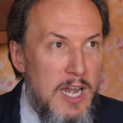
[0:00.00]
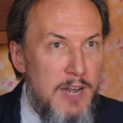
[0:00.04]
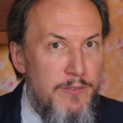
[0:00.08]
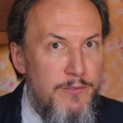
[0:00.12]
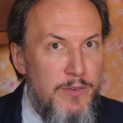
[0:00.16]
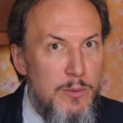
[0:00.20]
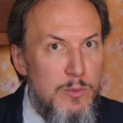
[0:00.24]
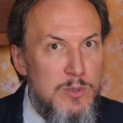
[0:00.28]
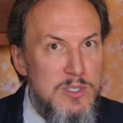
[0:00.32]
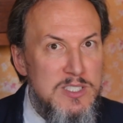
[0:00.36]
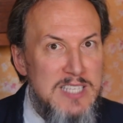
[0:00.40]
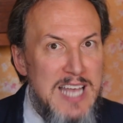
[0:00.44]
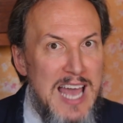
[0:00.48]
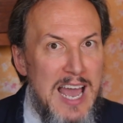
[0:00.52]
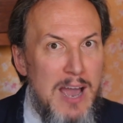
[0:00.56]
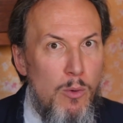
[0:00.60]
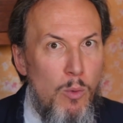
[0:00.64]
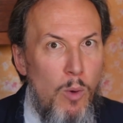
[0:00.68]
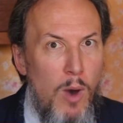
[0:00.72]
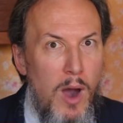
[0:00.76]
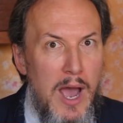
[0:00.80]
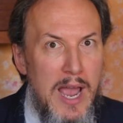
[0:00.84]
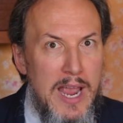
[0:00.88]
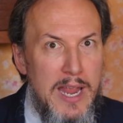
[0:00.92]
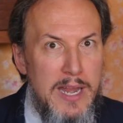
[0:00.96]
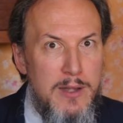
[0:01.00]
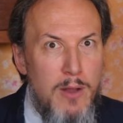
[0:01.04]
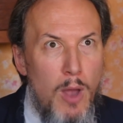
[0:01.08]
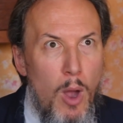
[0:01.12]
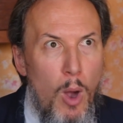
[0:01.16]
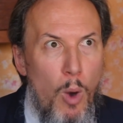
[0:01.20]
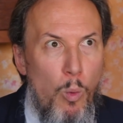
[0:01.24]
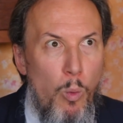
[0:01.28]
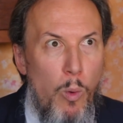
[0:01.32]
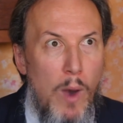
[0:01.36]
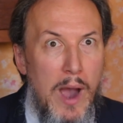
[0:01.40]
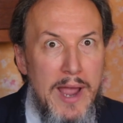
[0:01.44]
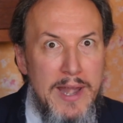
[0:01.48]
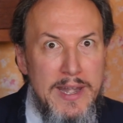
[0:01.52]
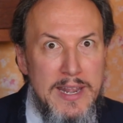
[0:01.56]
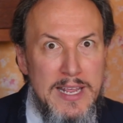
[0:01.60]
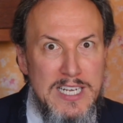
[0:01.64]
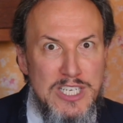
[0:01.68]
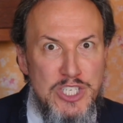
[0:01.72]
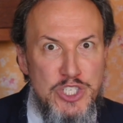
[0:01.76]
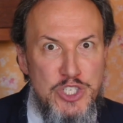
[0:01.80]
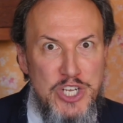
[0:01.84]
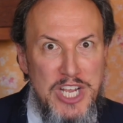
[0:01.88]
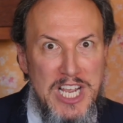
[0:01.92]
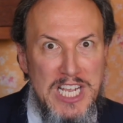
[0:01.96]
And if it was that wide, why
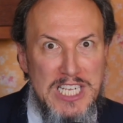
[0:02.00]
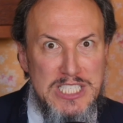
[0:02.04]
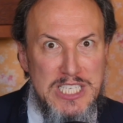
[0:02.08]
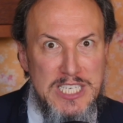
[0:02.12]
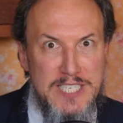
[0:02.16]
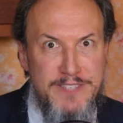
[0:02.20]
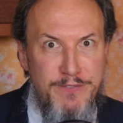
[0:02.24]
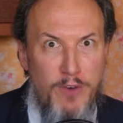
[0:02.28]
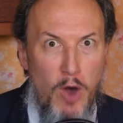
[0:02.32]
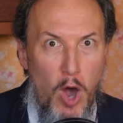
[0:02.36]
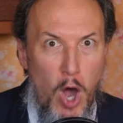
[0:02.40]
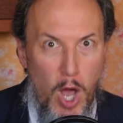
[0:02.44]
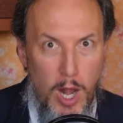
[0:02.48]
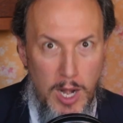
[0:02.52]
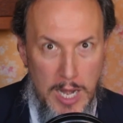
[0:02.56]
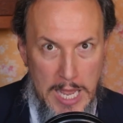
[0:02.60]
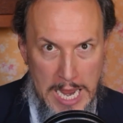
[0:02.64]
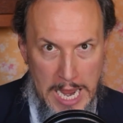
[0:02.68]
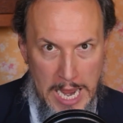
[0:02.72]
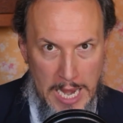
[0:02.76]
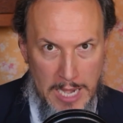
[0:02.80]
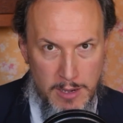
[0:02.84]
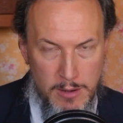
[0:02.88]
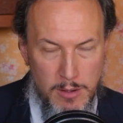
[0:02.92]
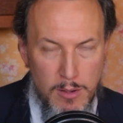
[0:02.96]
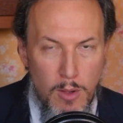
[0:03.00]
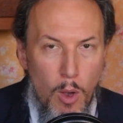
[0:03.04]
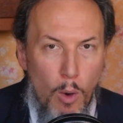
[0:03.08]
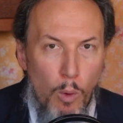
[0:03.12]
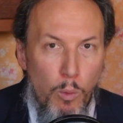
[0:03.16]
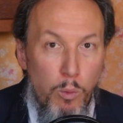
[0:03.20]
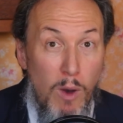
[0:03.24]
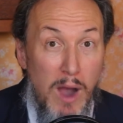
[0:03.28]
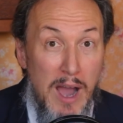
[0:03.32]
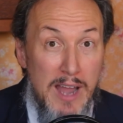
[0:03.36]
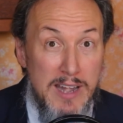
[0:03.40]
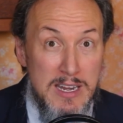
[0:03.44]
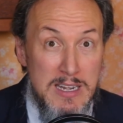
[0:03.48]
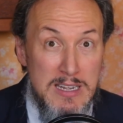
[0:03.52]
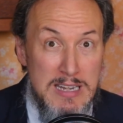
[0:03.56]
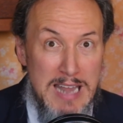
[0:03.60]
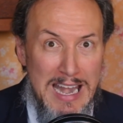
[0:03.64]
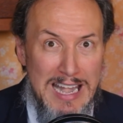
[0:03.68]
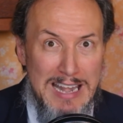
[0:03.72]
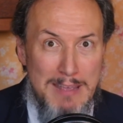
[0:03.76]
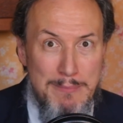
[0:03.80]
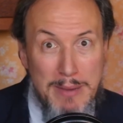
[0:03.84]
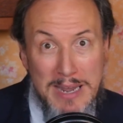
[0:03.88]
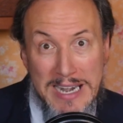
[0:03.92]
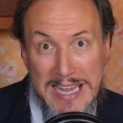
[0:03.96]
didn't Jesus fall in? Why didn't
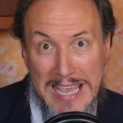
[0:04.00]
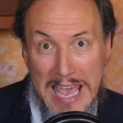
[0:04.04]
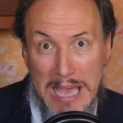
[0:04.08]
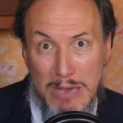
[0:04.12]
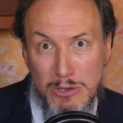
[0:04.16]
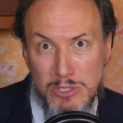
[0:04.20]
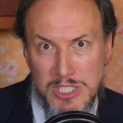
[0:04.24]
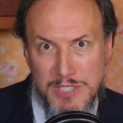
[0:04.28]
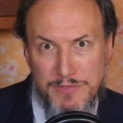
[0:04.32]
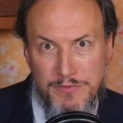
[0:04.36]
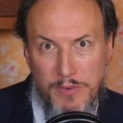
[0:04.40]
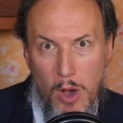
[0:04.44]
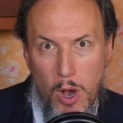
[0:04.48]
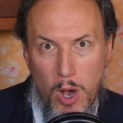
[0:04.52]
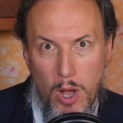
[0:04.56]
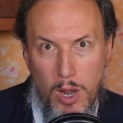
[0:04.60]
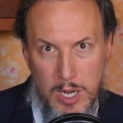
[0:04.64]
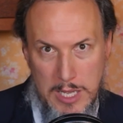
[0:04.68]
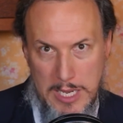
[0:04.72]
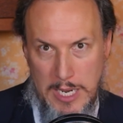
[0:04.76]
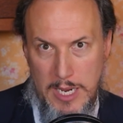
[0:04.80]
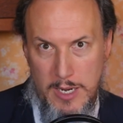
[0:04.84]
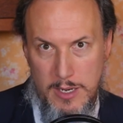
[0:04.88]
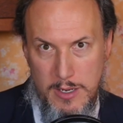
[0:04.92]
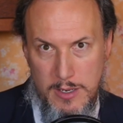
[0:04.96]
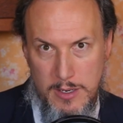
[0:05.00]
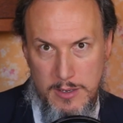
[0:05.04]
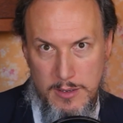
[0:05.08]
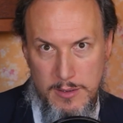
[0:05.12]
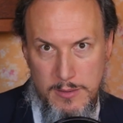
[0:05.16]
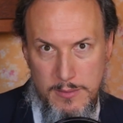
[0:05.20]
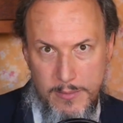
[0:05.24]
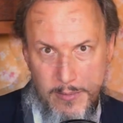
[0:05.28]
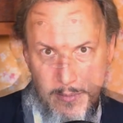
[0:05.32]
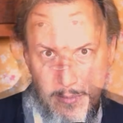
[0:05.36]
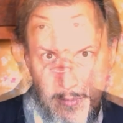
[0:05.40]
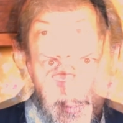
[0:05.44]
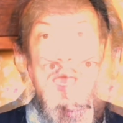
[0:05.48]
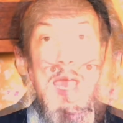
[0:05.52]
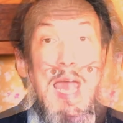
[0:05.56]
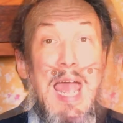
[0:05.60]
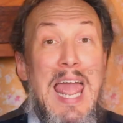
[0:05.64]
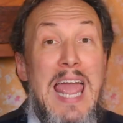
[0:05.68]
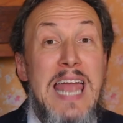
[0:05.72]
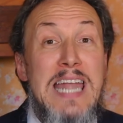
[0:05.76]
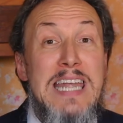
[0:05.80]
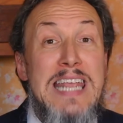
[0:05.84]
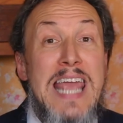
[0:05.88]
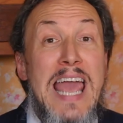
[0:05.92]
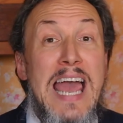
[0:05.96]
anybody else fall in?
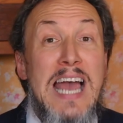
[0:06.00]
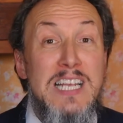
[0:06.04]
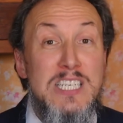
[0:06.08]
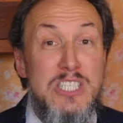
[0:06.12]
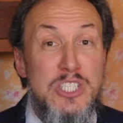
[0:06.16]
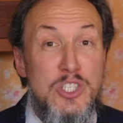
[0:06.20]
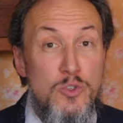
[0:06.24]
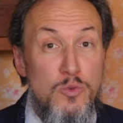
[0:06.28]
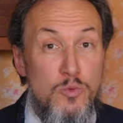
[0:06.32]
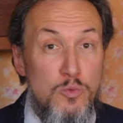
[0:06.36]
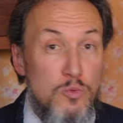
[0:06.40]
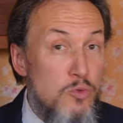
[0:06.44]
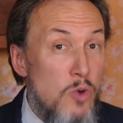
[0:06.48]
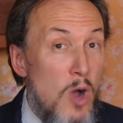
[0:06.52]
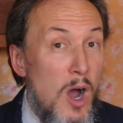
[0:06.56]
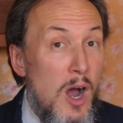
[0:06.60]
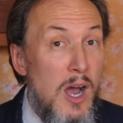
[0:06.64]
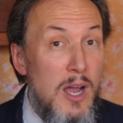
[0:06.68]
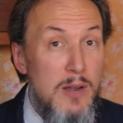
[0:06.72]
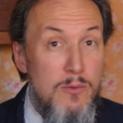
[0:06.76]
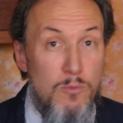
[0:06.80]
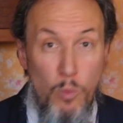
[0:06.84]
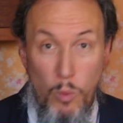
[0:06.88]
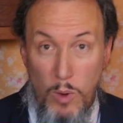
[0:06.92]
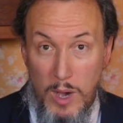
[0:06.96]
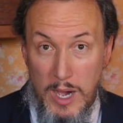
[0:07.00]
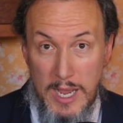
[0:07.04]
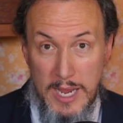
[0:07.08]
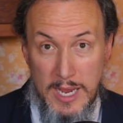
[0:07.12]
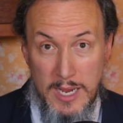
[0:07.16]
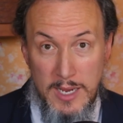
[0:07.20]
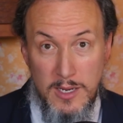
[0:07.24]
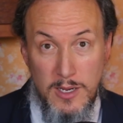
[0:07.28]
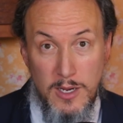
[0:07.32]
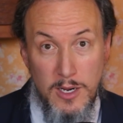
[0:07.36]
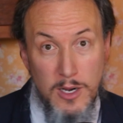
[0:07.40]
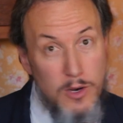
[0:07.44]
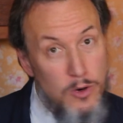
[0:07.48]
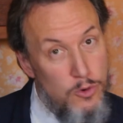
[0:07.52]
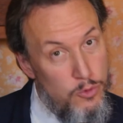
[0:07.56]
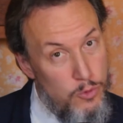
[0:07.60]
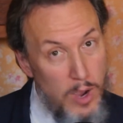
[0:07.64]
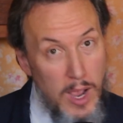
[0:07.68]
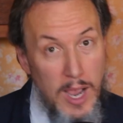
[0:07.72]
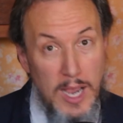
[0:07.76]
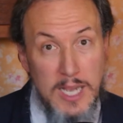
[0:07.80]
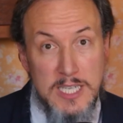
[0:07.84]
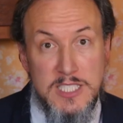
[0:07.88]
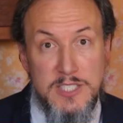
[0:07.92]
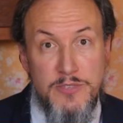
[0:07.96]
And yes, Ron Wyatt
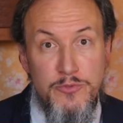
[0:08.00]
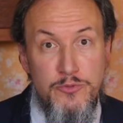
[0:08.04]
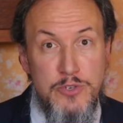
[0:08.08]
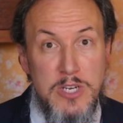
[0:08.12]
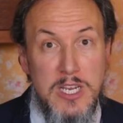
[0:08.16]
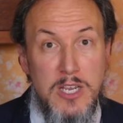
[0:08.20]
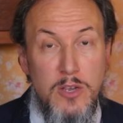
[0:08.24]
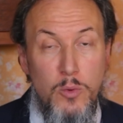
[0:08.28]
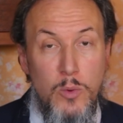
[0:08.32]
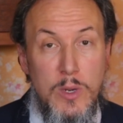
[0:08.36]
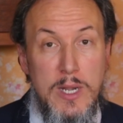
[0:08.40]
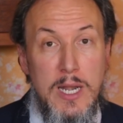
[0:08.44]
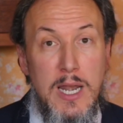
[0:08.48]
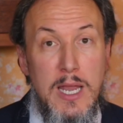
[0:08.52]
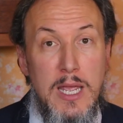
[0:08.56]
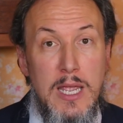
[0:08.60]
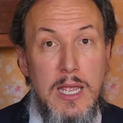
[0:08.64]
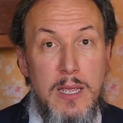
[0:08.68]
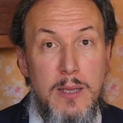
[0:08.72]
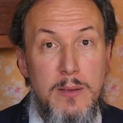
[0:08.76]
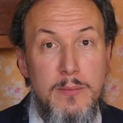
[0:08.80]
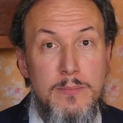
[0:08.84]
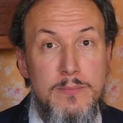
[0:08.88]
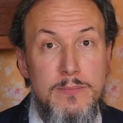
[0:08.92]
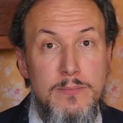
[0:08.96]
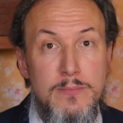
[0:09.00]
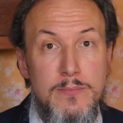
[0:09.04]
cries frequently.